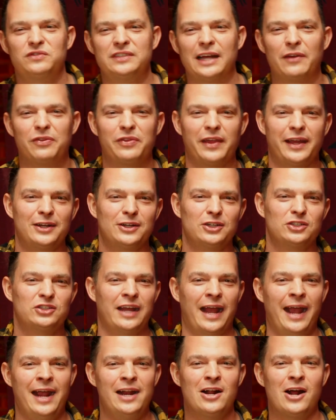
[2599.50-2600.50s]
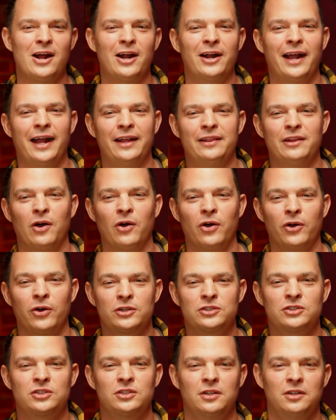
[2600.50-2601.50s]
Southlanders to Adar and the
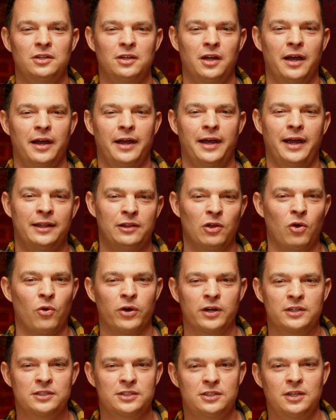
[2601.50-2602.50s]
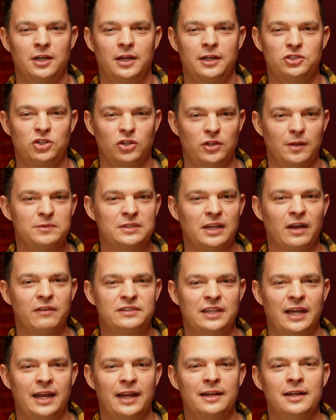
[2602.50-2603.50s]
orcs uh, and the orcs to turn themselves
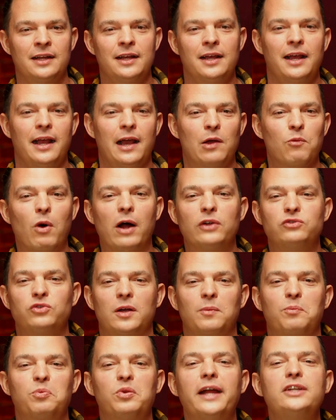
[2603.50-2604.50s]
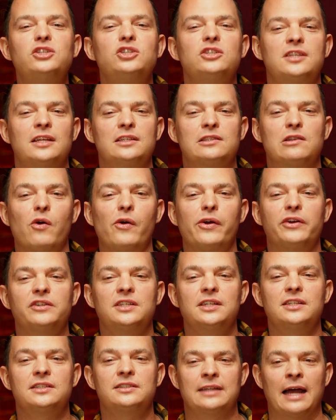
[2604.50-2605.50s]
in. And Waldrick pledges his
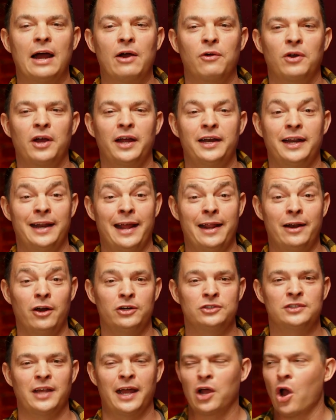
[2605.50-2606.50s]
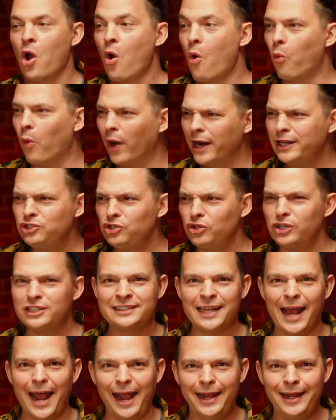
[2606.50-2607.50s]
loyalty to Sauron. And Adar's like, what did you just
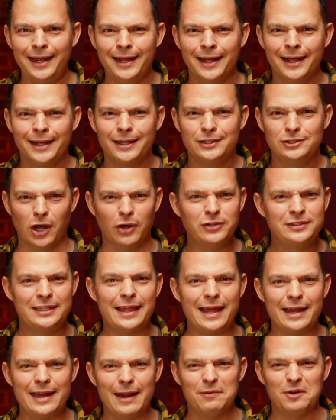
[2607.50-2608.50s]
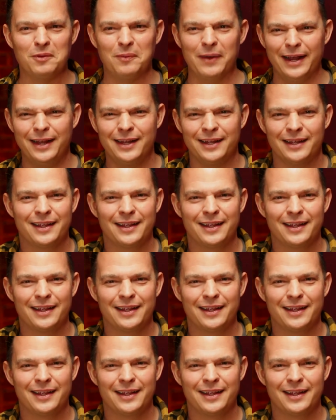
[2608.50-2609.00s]
say? Don't say that name to me.